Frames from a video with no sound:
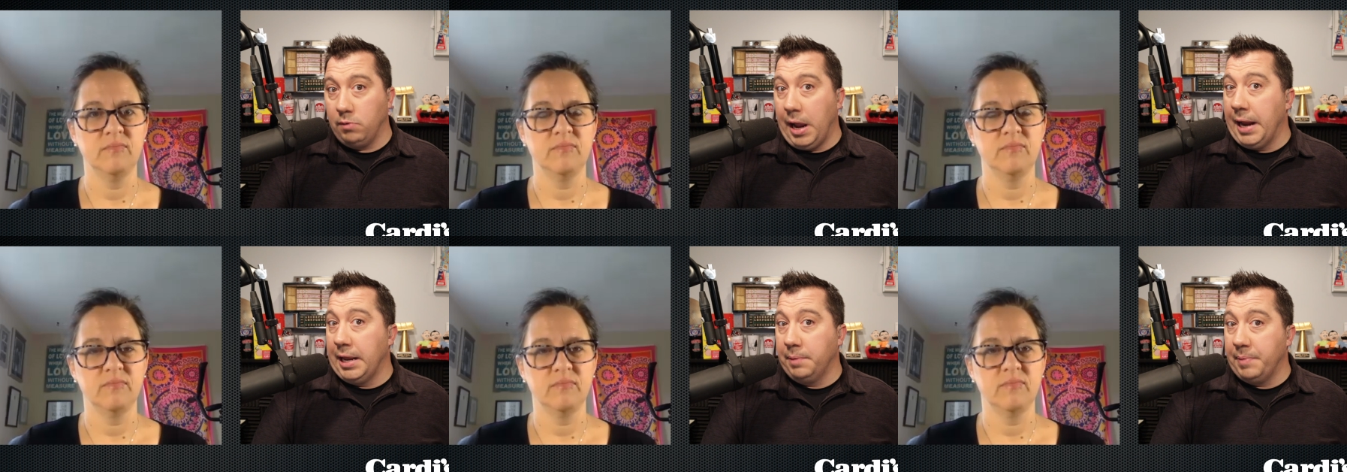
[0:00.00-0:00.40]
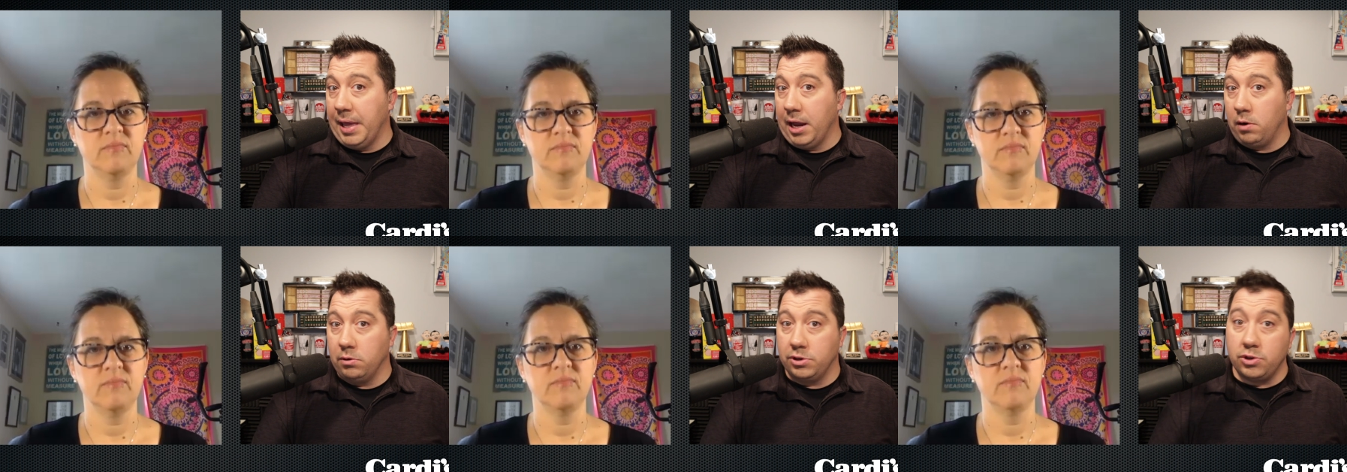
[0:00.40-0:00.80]
Speaker 1: riding
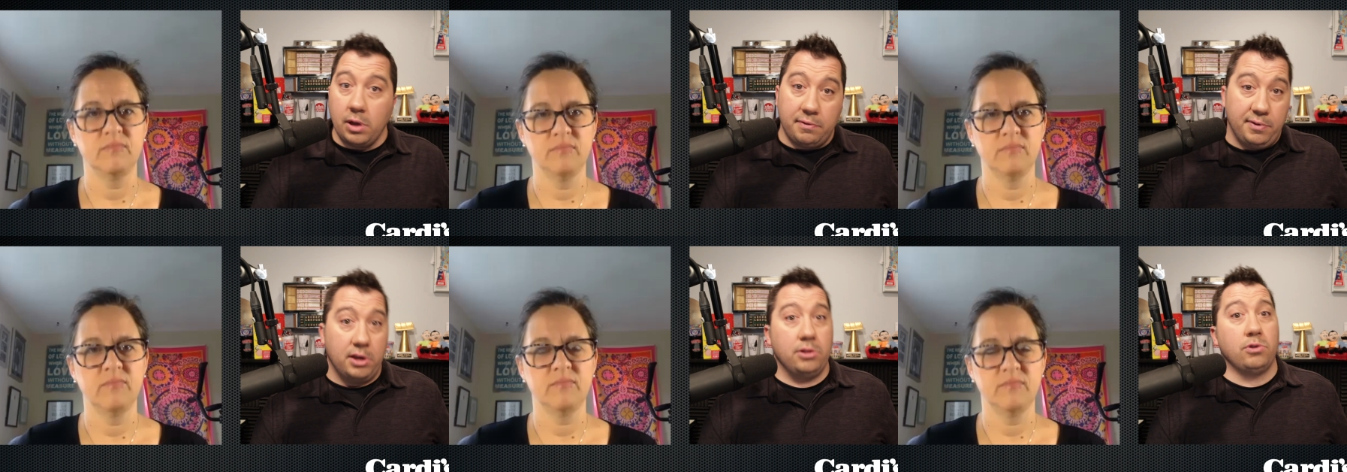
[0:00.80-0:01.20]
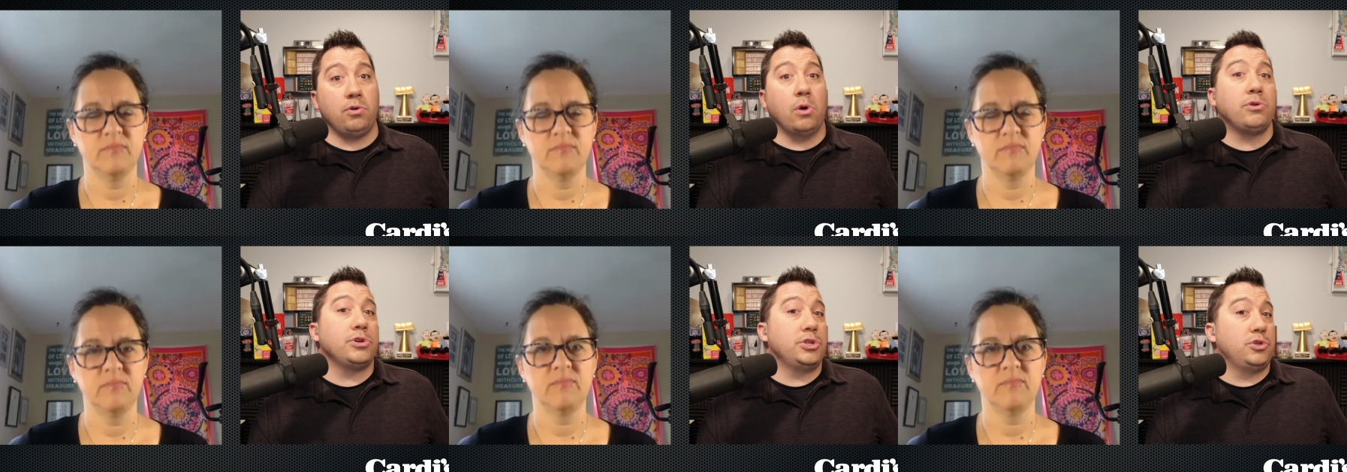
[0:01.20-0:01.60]
backwards so i figure the
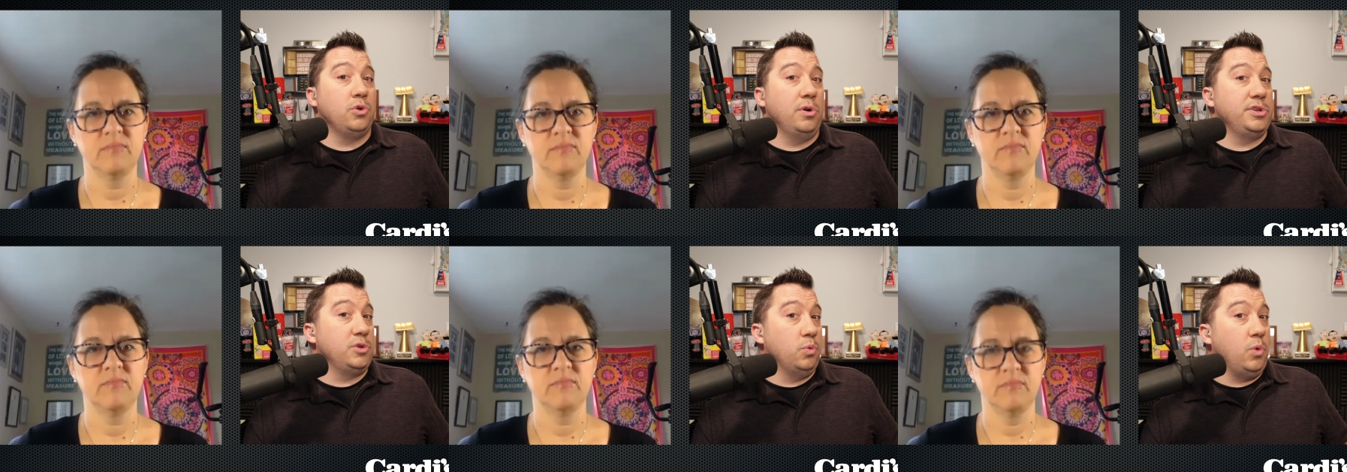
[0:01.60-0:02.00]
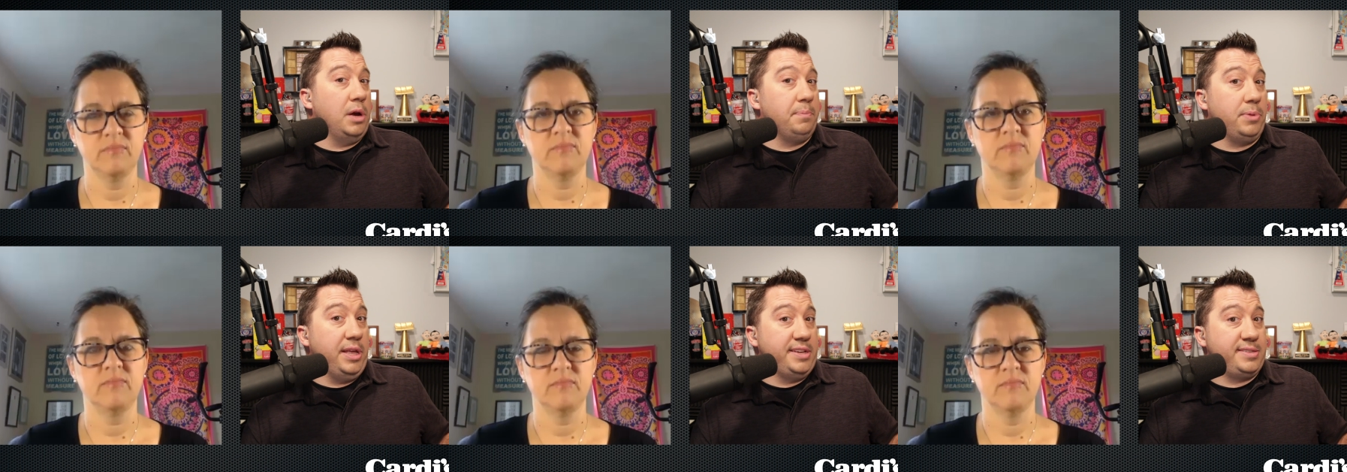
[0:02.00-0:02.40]
grocery store is the
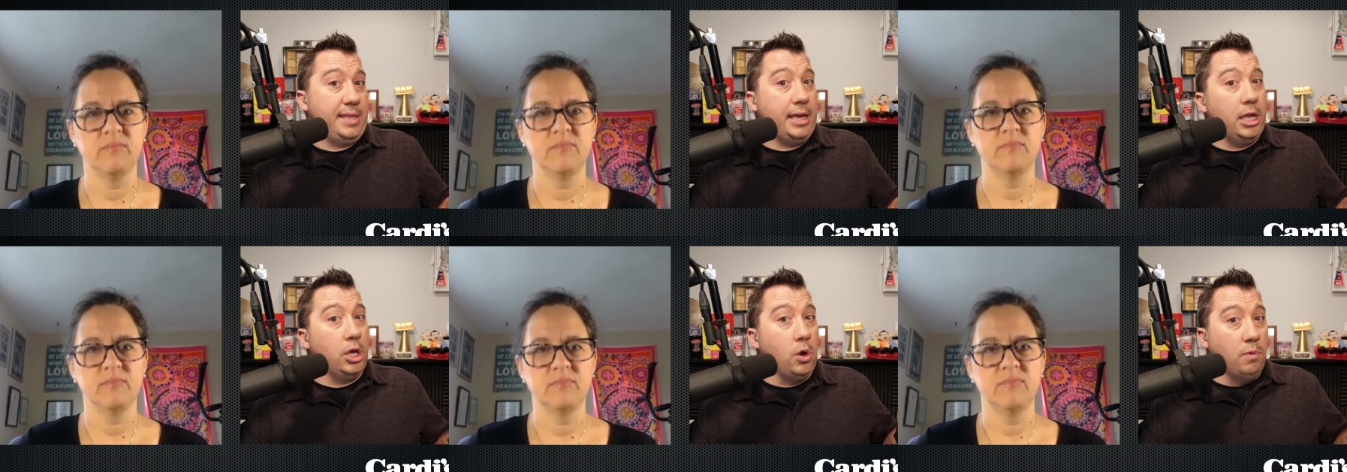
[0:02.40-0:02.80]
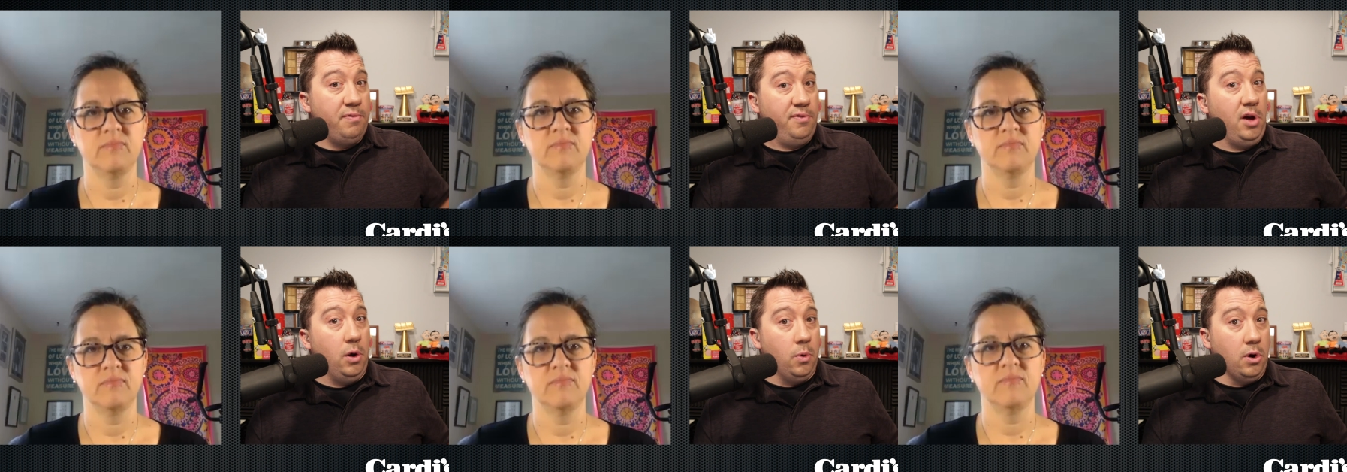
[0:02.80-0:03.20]
one place they can go
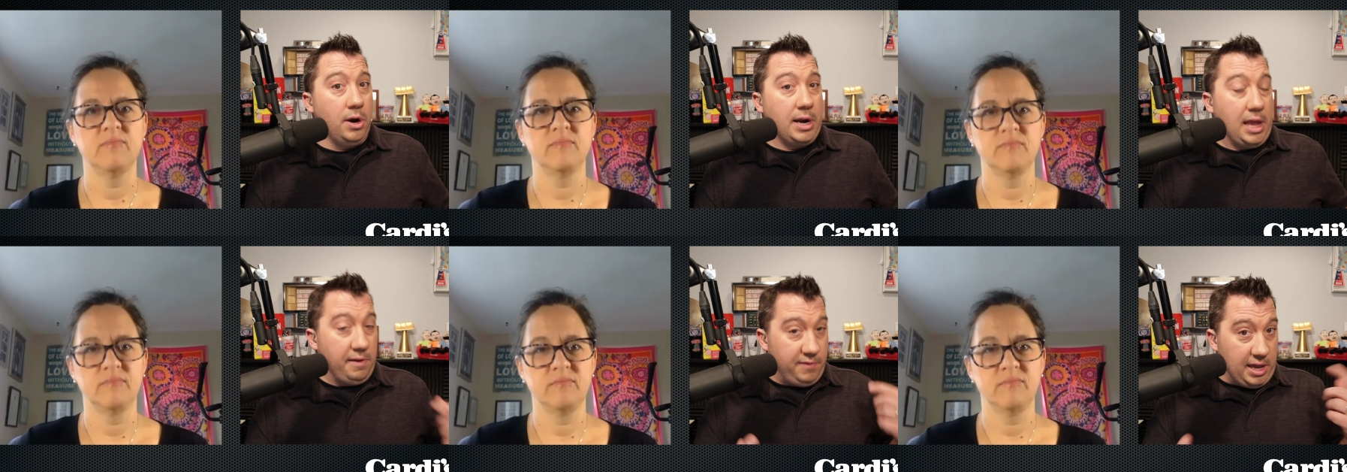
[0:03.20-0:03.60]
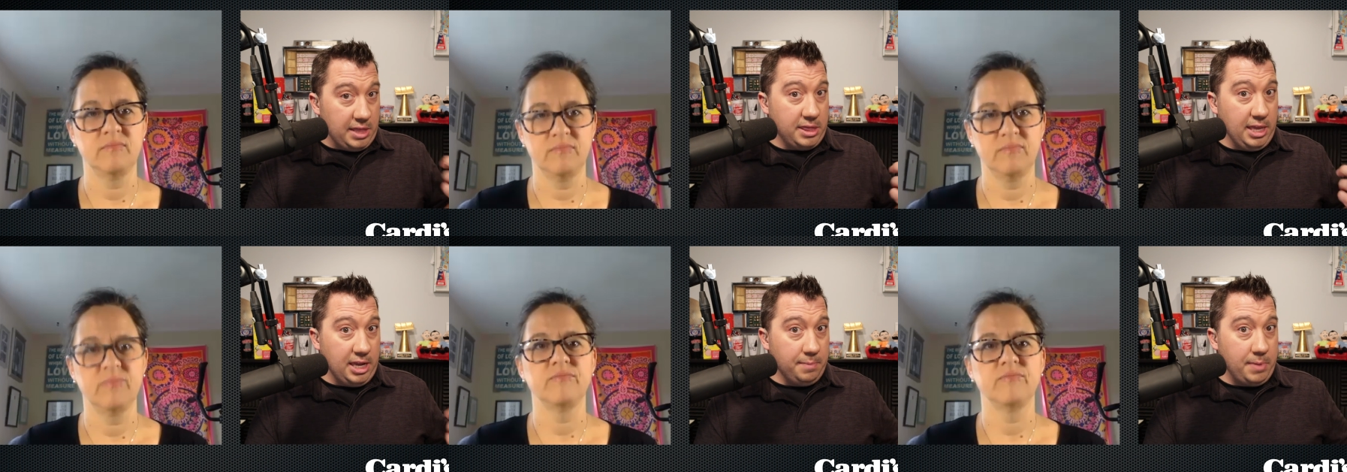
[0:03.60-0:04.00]
forward if i think